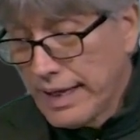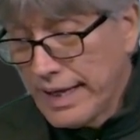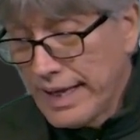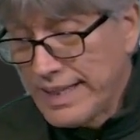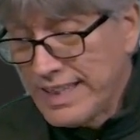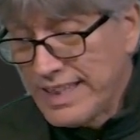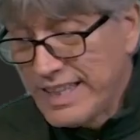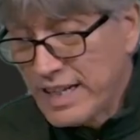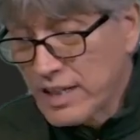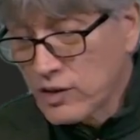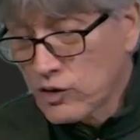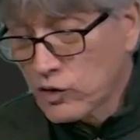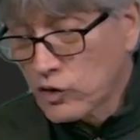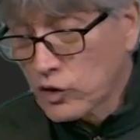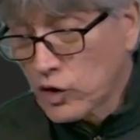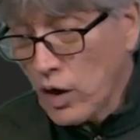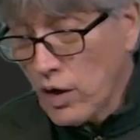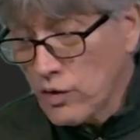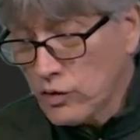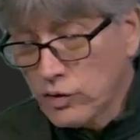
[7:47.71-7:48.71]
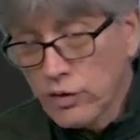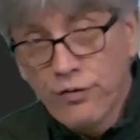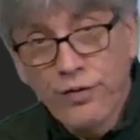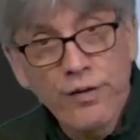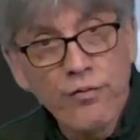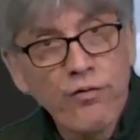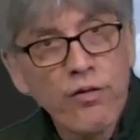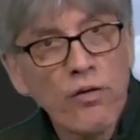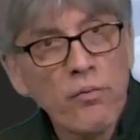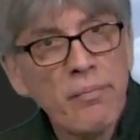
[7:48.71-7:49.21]
and there's tons of
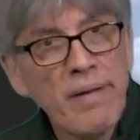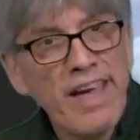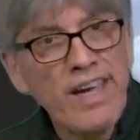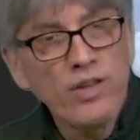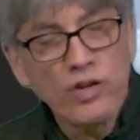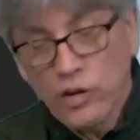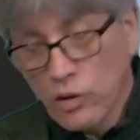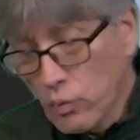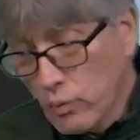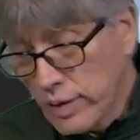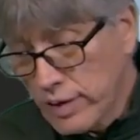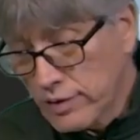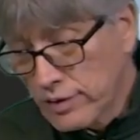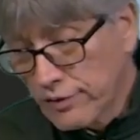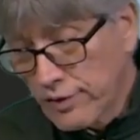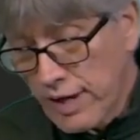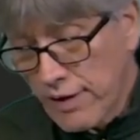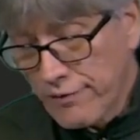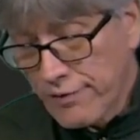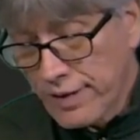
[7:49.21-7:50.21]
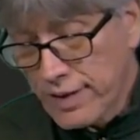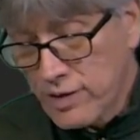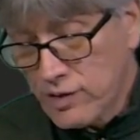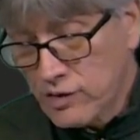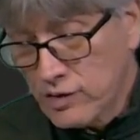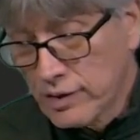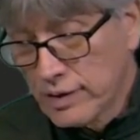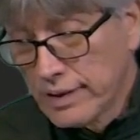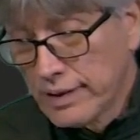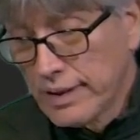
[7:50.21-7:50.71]
information with
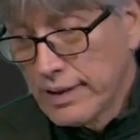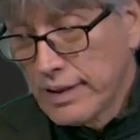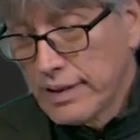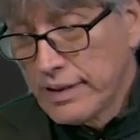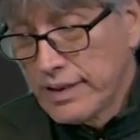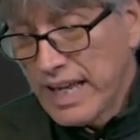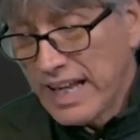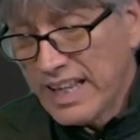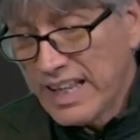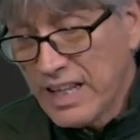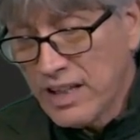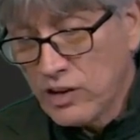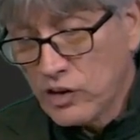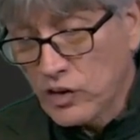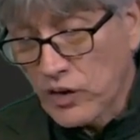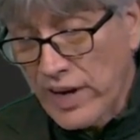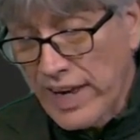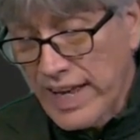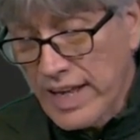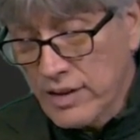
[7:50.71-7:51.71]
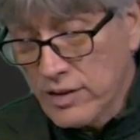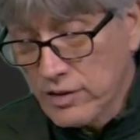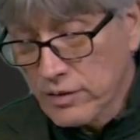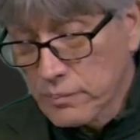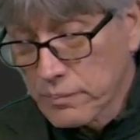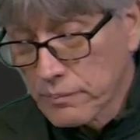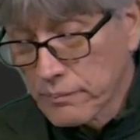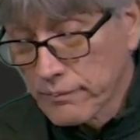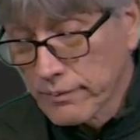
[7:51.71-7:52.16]
reference, the key trends,